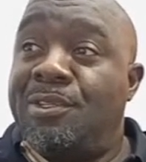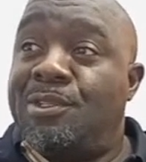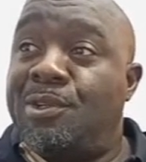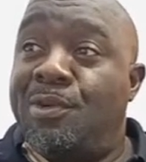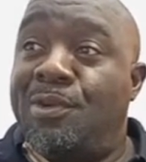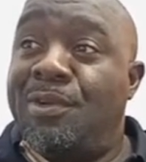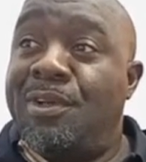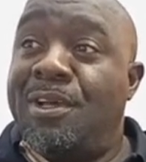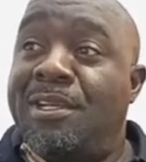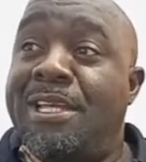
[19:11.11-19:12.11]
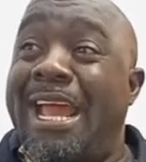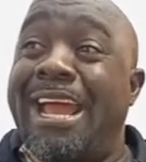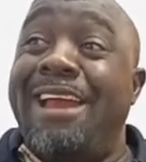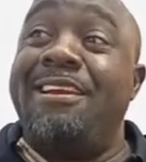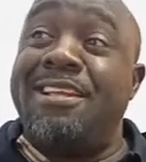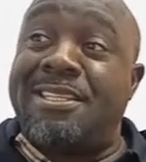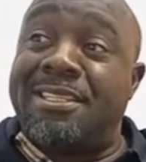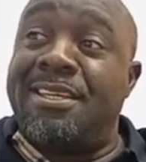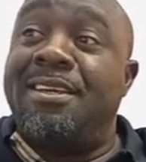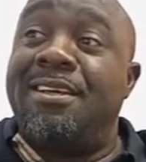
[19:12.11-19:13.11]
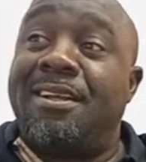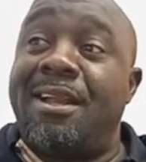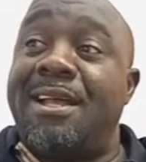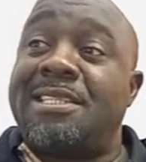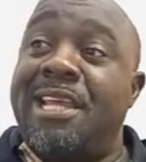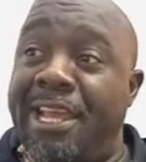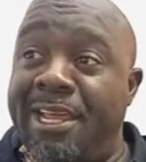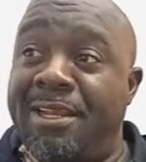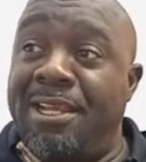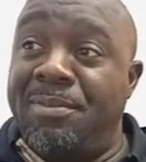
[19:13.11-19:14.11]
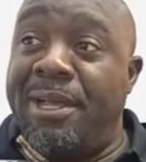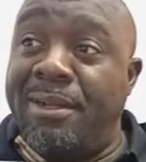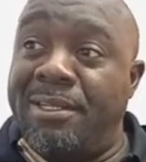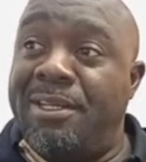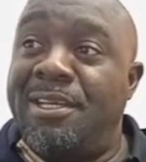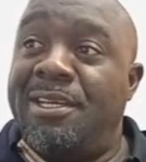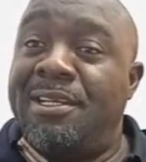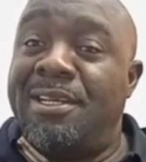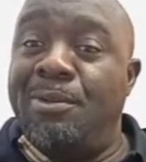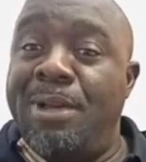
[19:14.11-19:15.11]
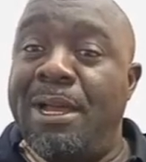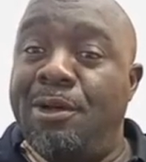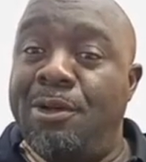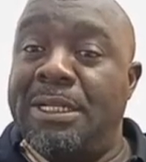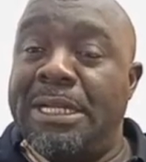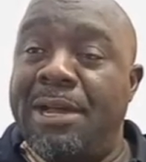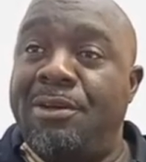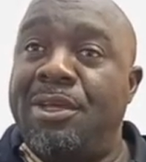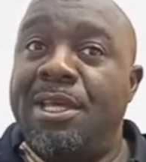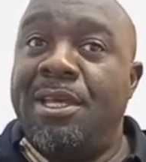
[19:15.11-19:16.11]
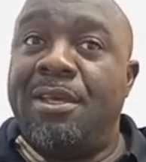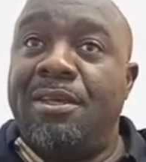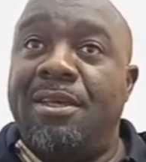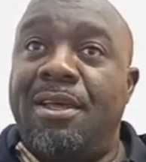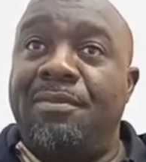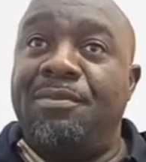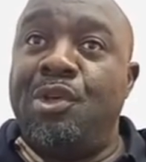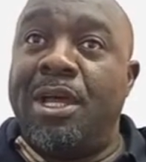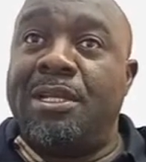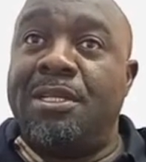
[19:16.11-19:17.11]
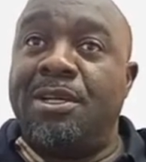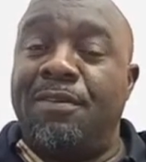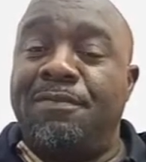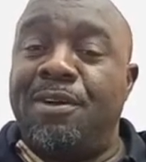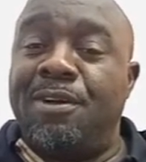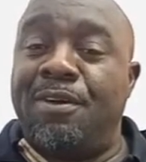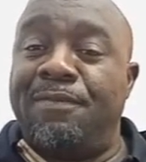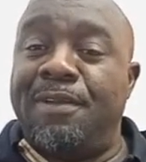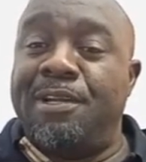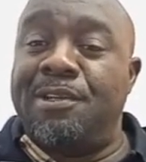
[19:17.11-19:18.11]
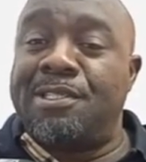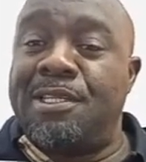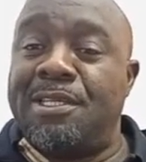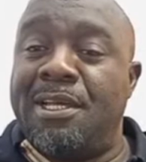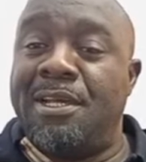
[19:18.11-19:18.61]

to the elite class A label that we are on now. You heard the governor of Lagos State,